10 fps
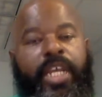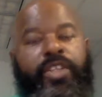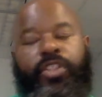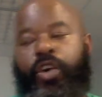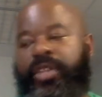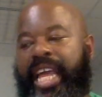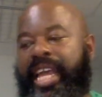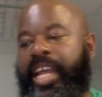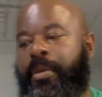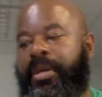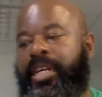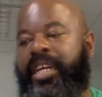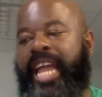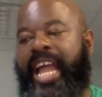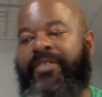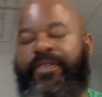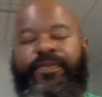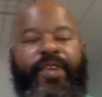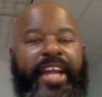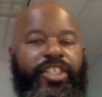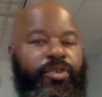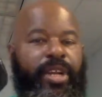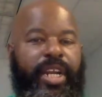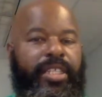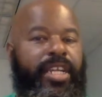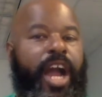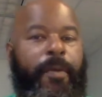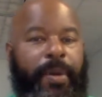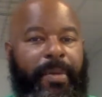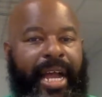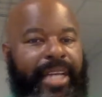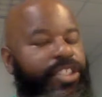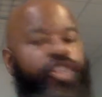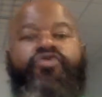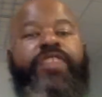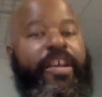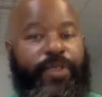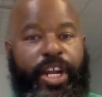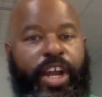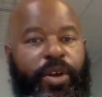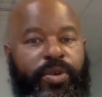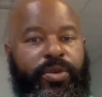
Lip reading: So that helmet could have a fracture in it that's compromised. You never know.